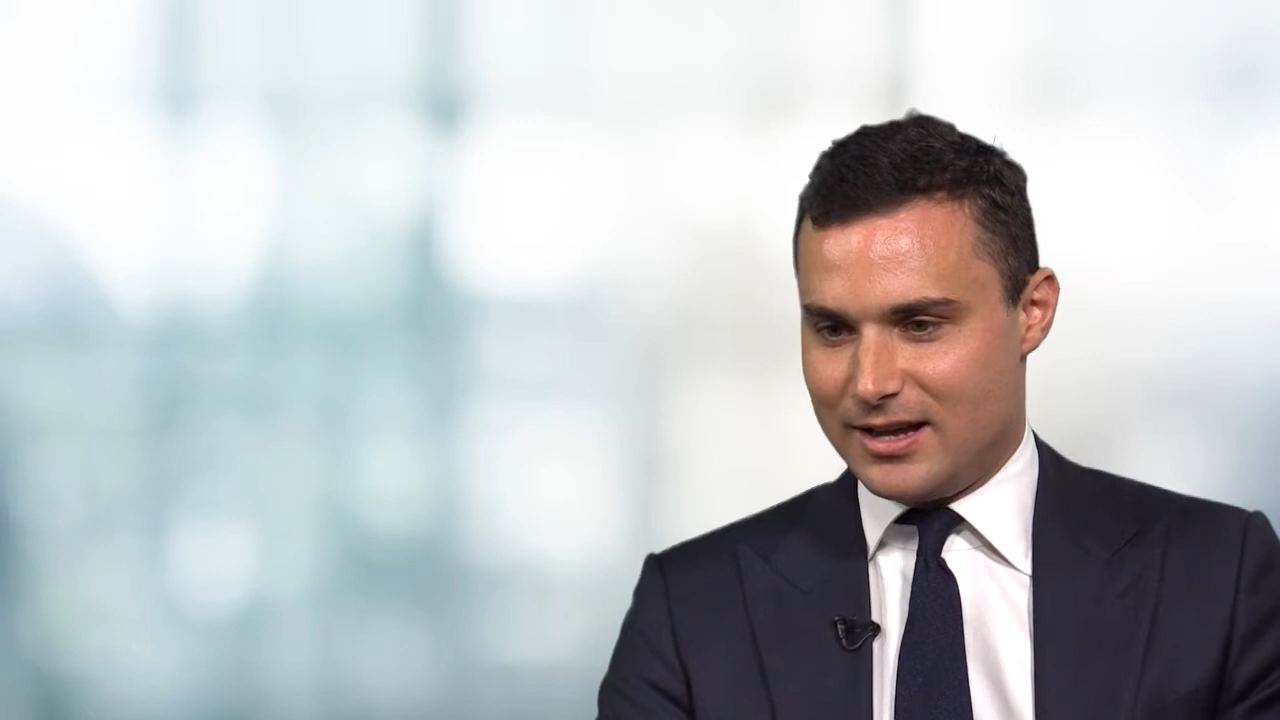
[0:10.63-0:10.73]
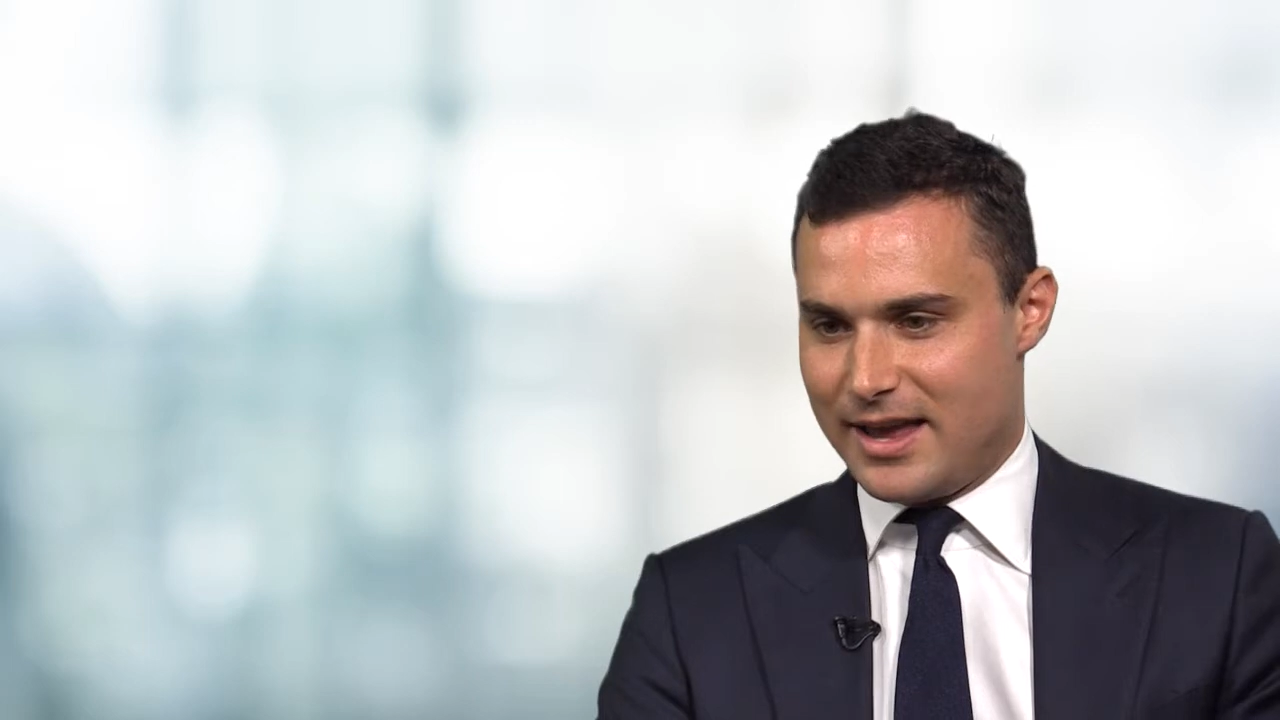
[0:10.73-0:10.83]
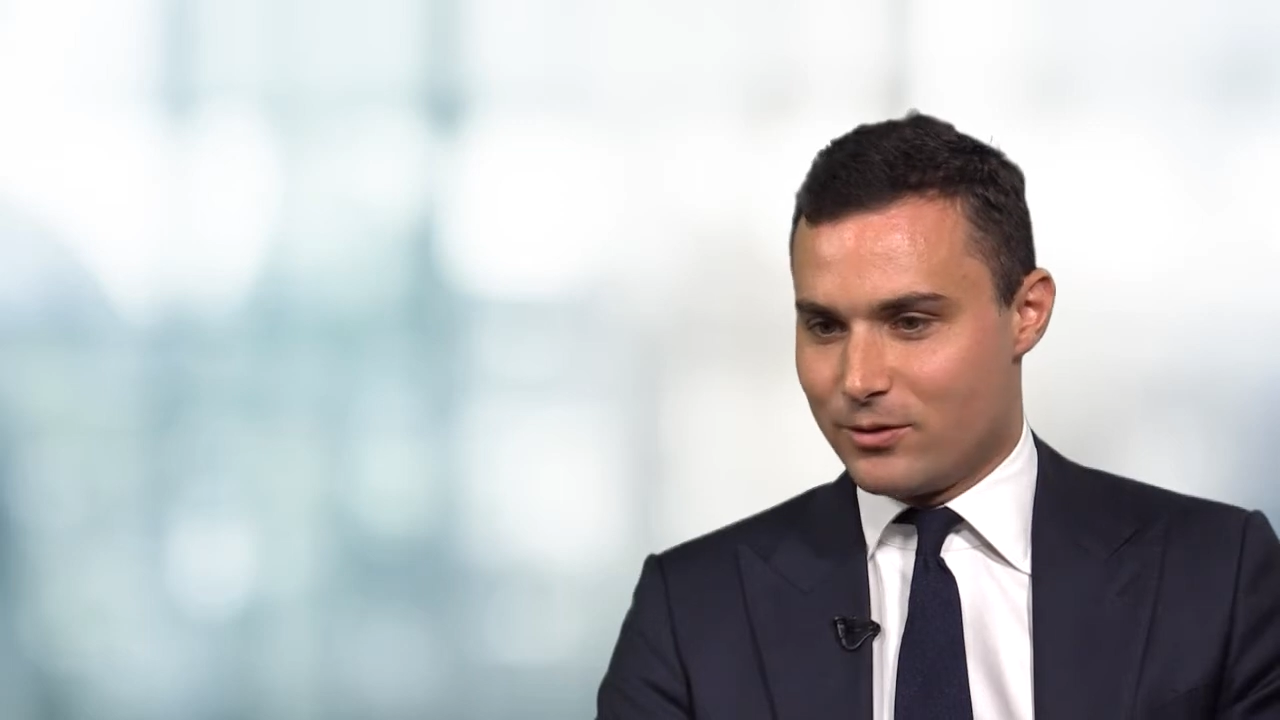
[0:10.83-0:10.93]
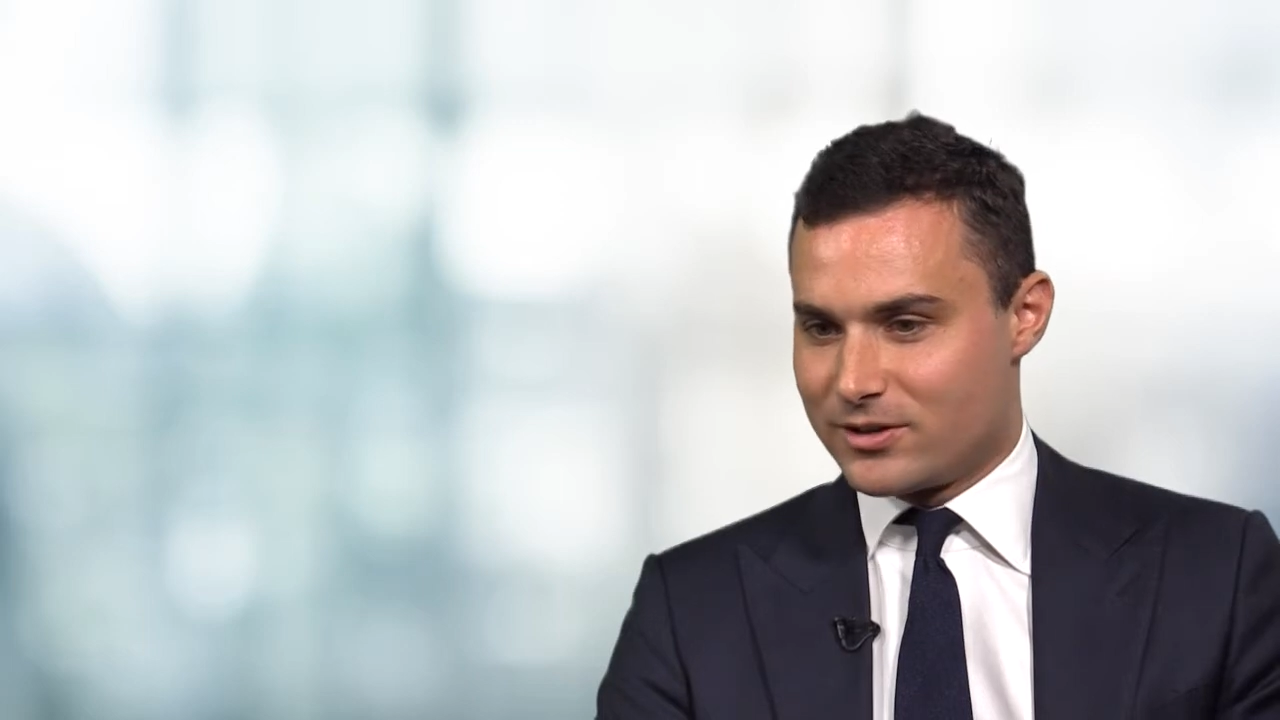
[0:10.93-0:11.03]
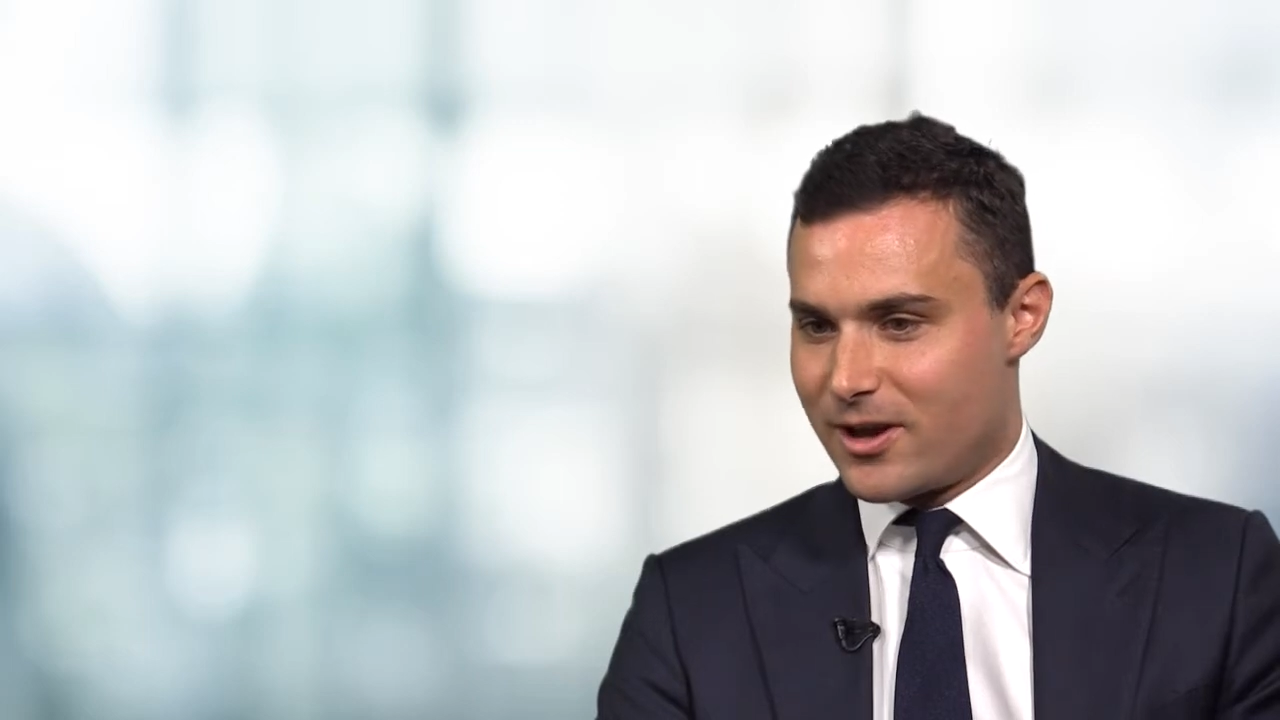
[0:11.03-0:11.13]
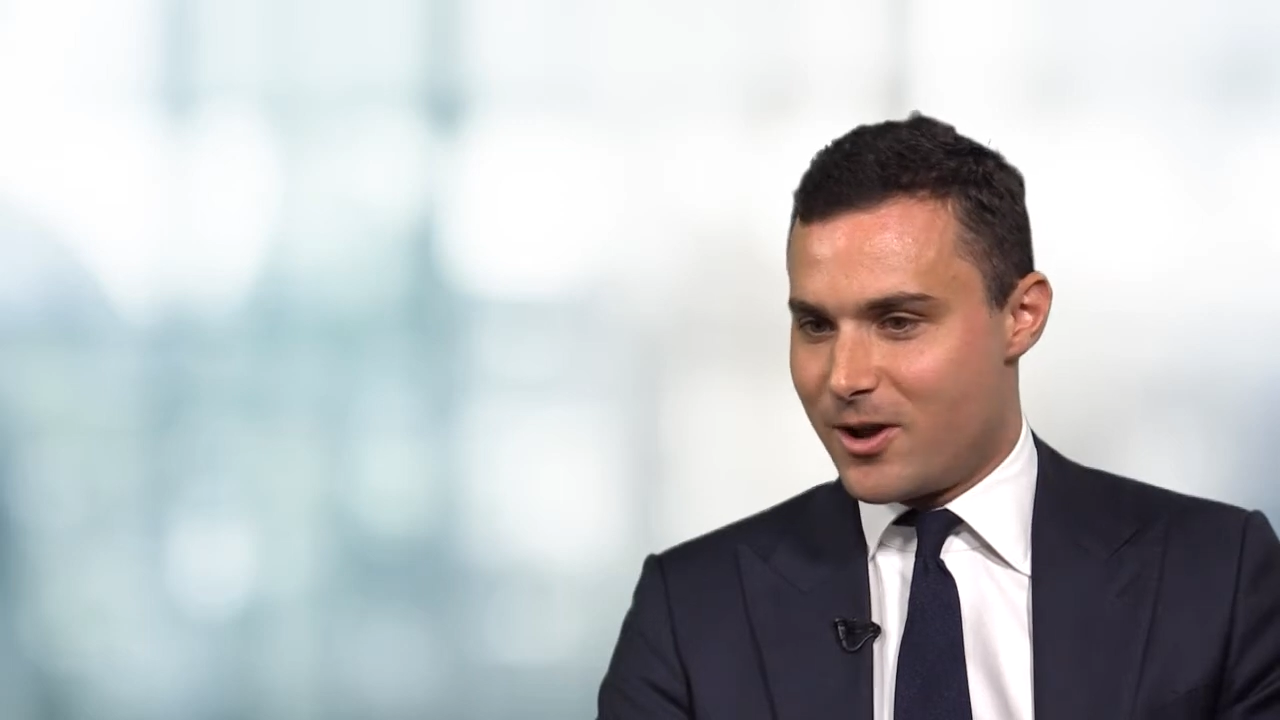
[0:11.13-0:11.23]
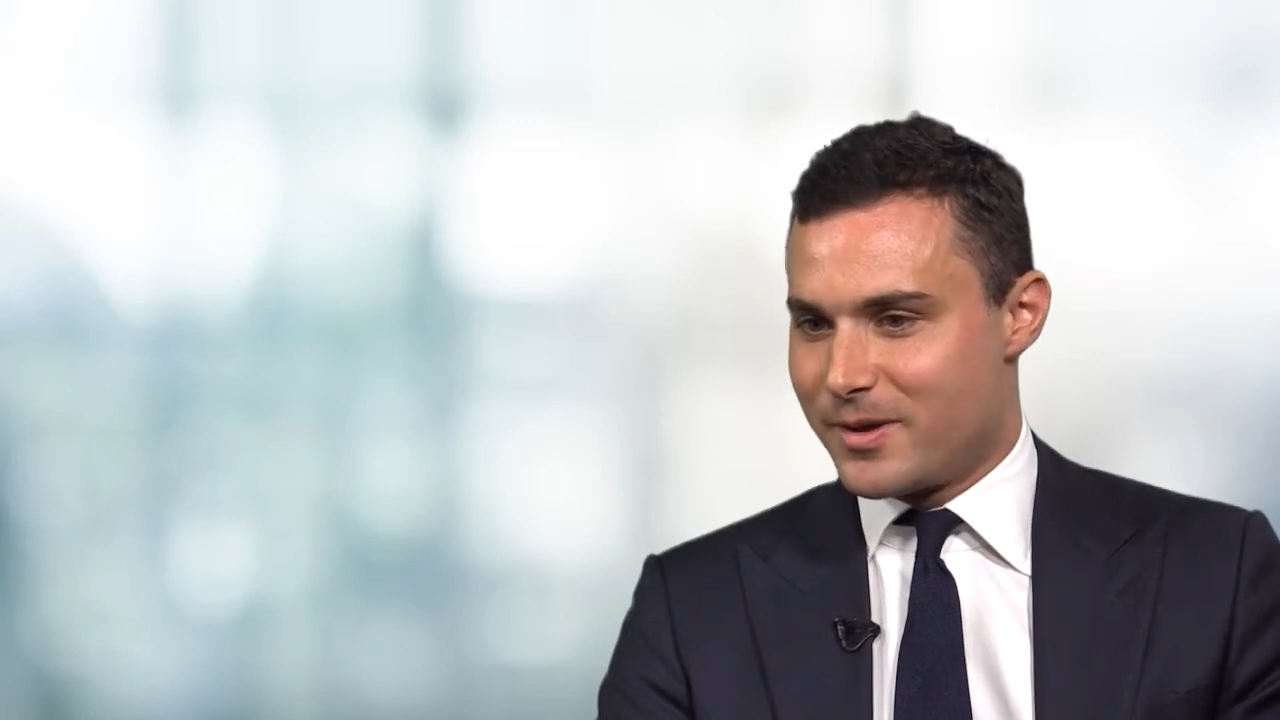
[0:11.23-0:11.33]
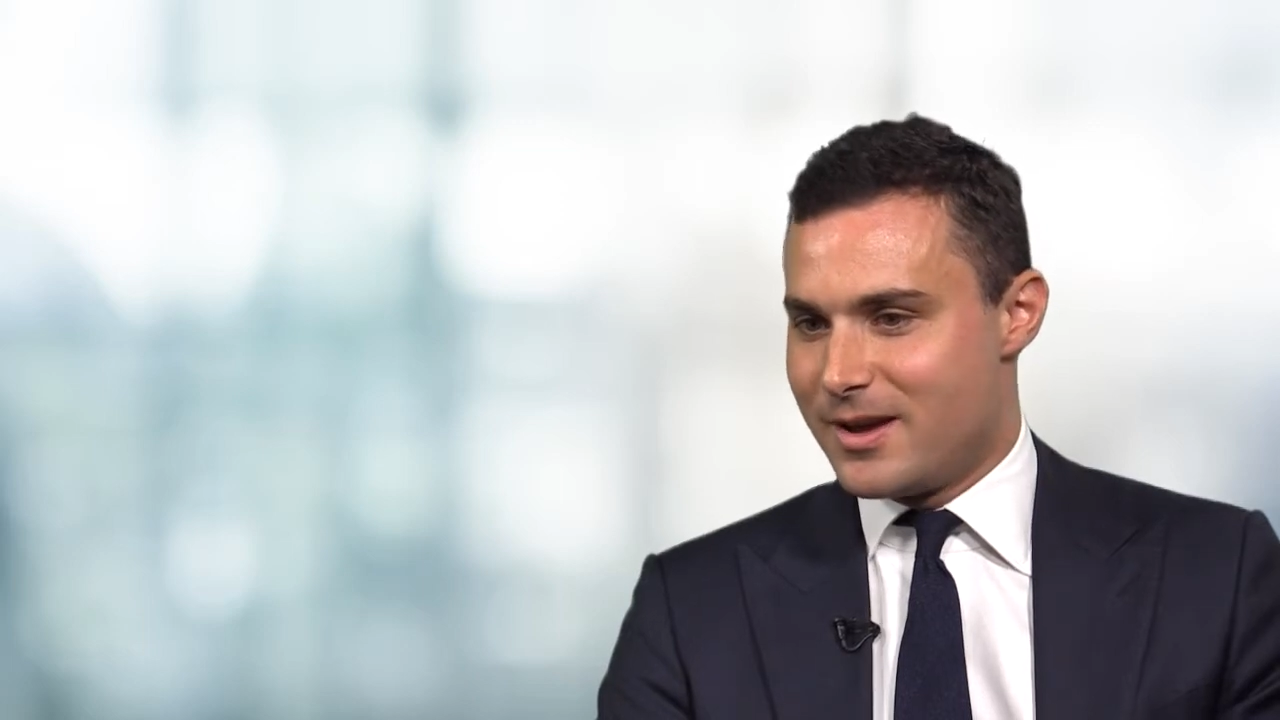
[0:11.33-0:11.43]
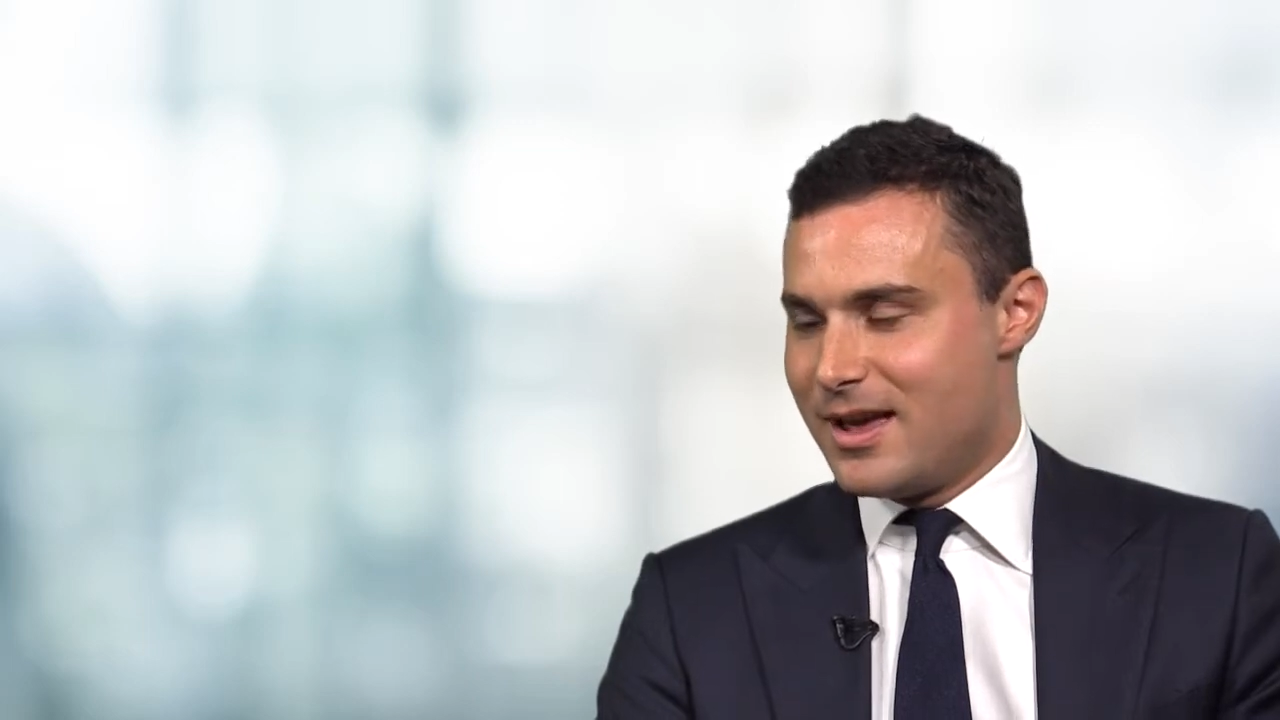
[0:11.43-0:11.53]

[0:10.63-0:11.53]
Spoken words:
and Healthscope.